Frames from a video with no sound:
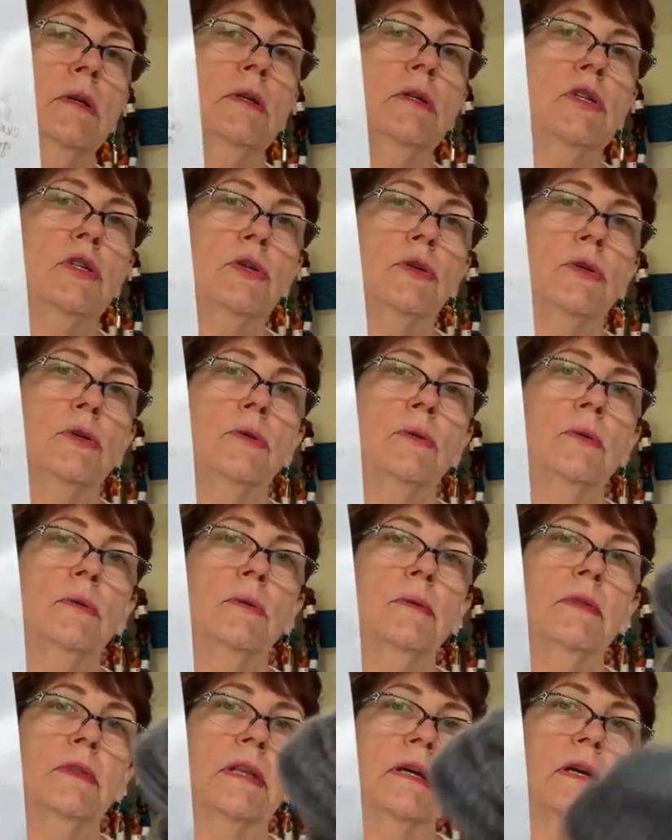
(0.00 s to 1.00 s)

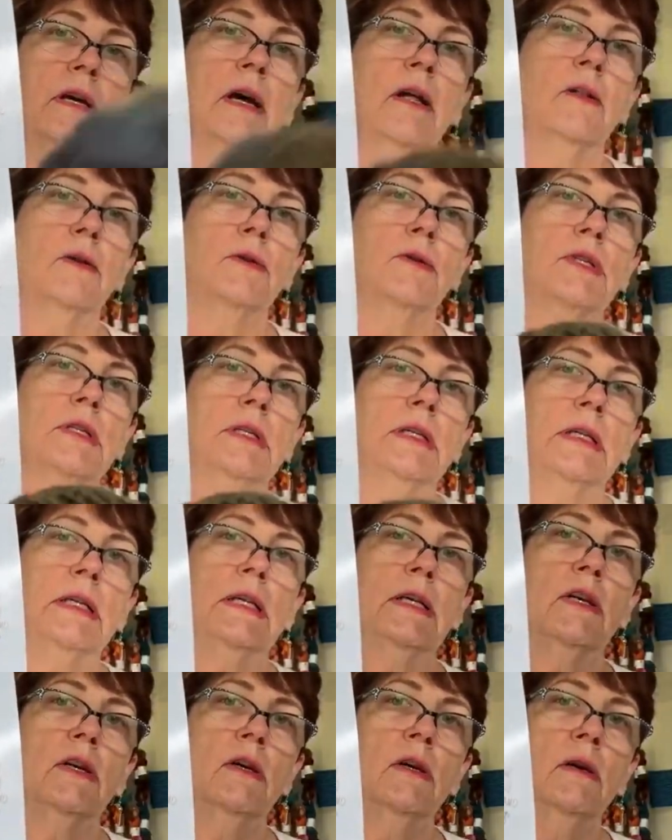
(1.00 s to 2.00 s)
to the colors in
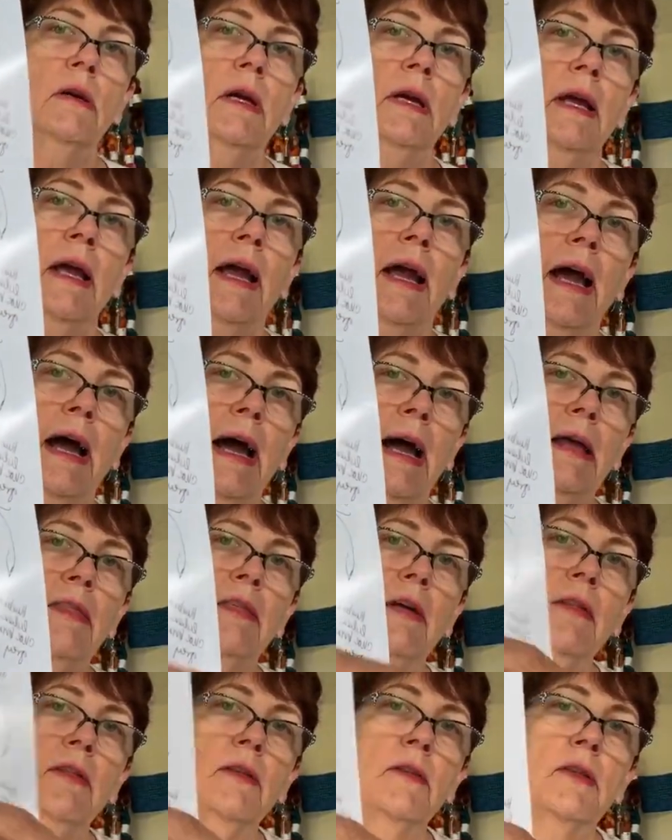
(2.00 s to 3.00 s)
here, I
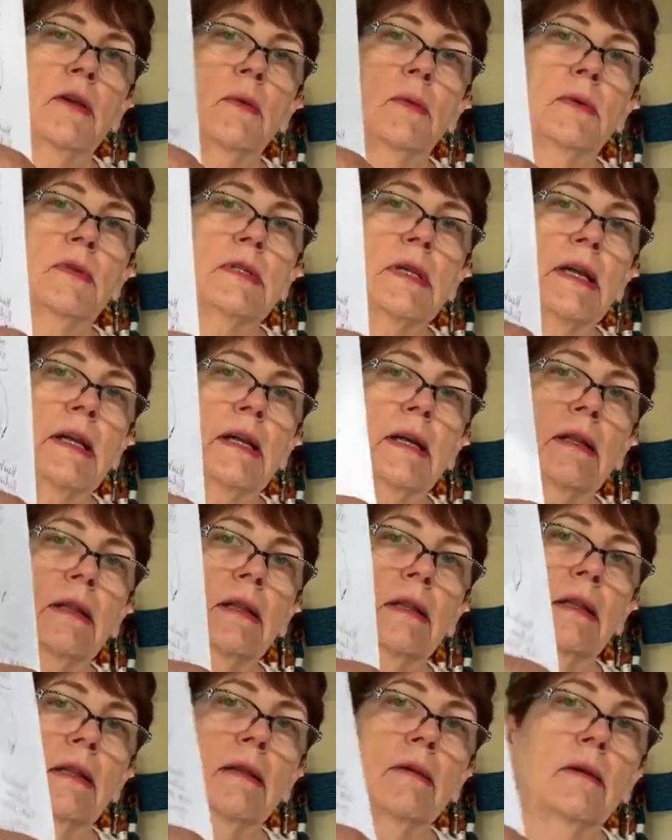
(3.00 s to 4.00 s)
thought that there was like
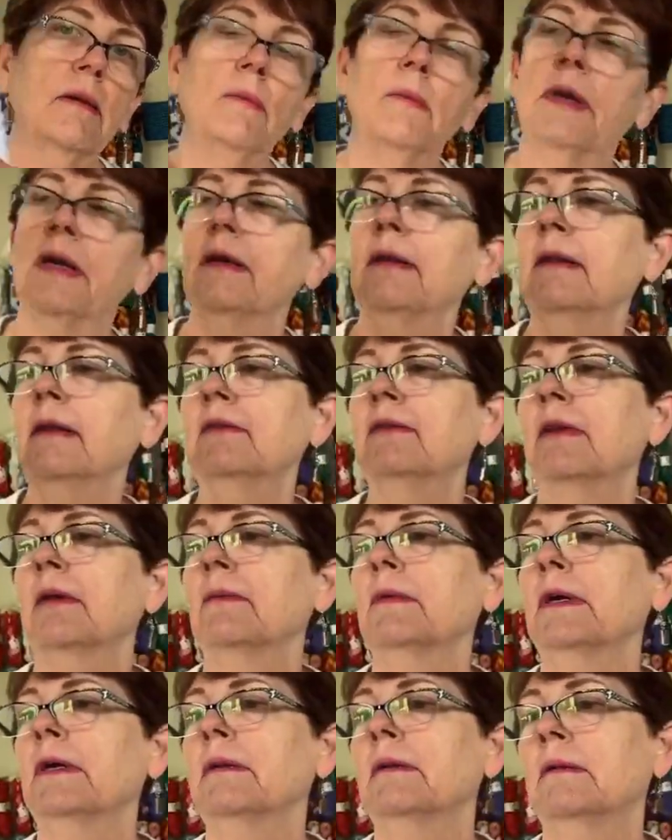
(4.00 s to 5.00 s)
a, wait, that's
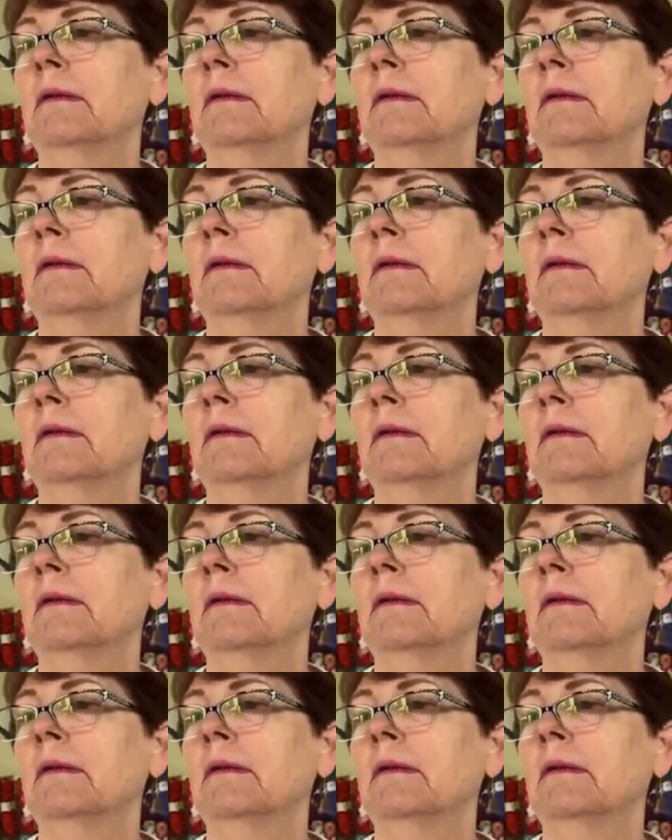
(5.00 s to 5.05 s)
not right.